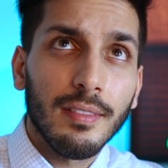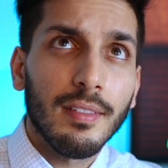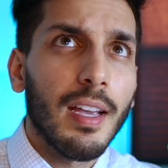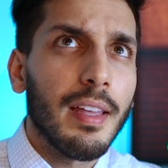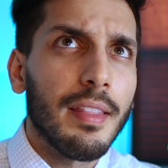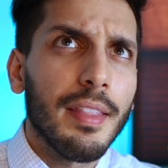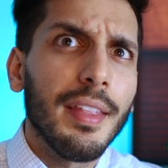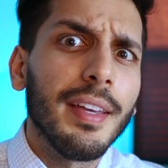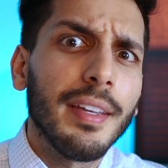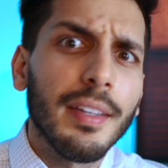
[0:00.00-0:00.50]

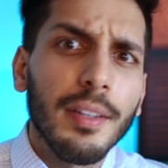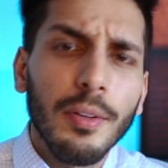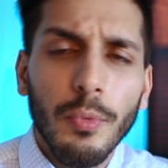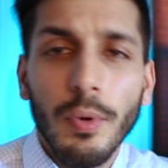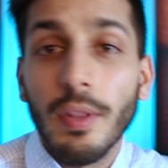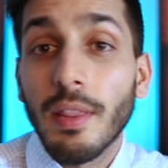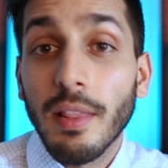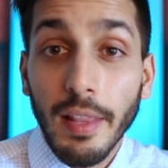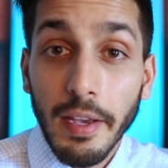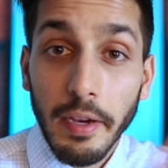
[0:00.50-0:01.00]
I think,
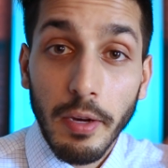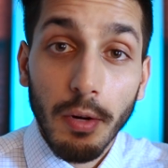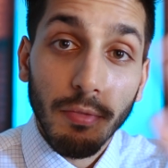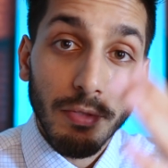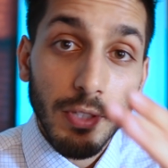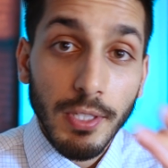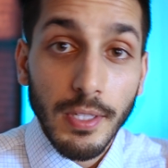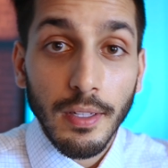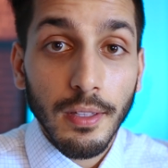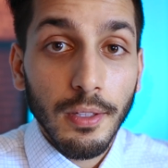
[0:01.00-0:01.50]
with
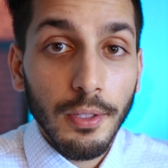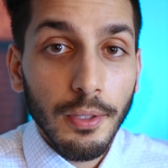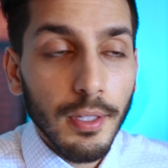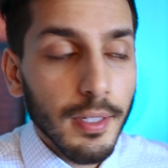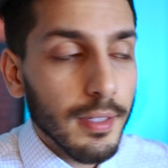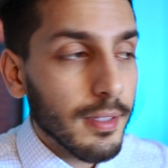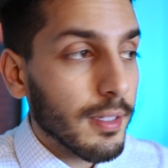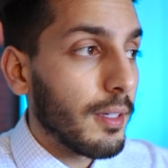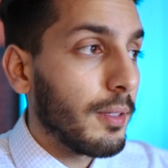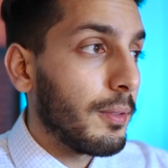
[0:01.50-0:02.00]
layovers
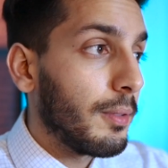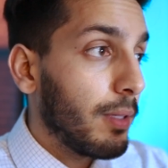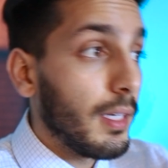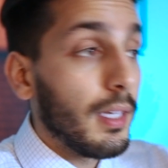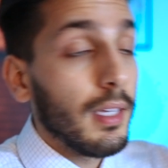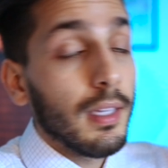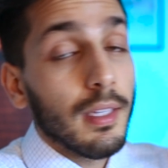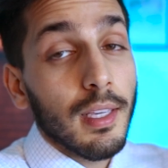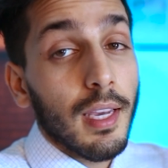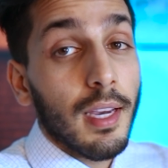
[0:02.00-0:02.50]
included. So
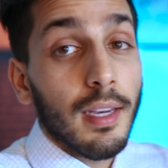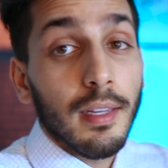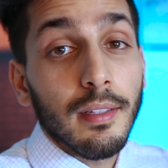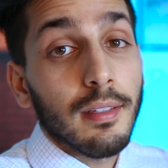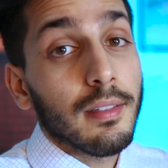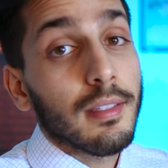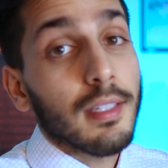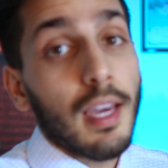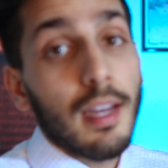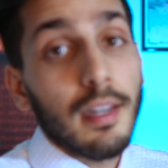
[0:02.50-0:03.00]
yeah,
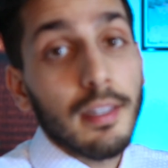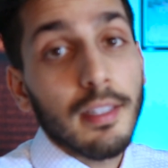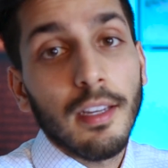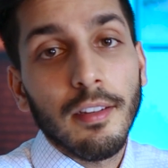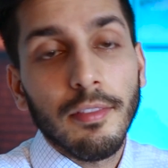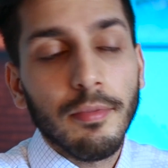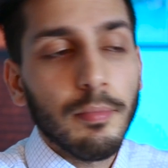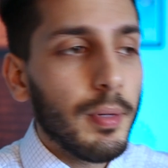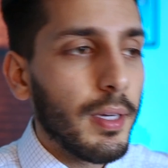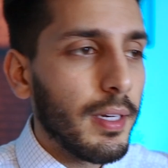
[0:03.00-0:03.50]
it's kind of
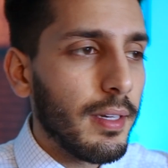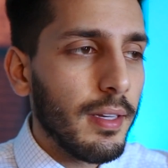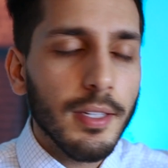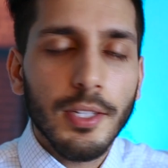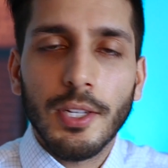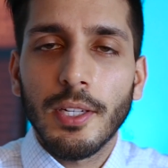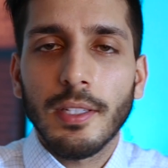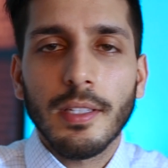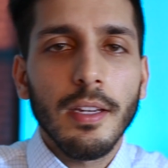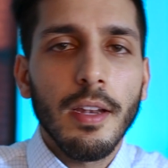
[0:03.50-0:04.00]
tough, but
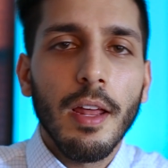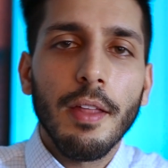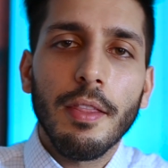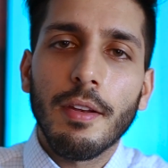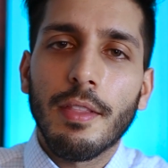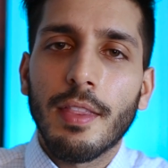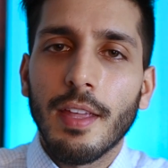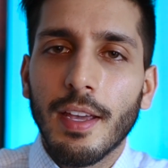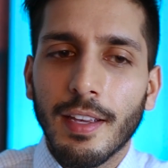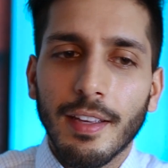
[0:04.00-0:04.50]
it's just
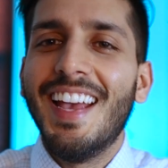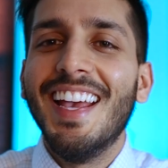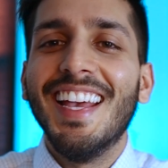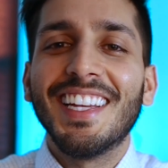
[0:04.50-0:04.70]
another thing.